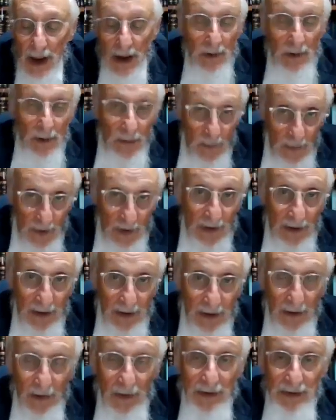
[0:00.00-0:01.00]
And
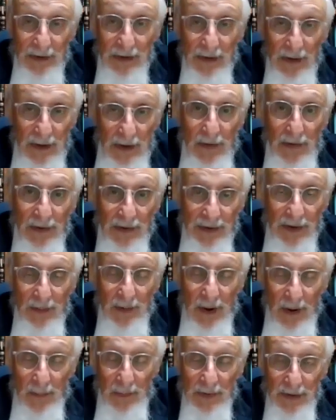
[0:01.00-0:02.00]
really, there is a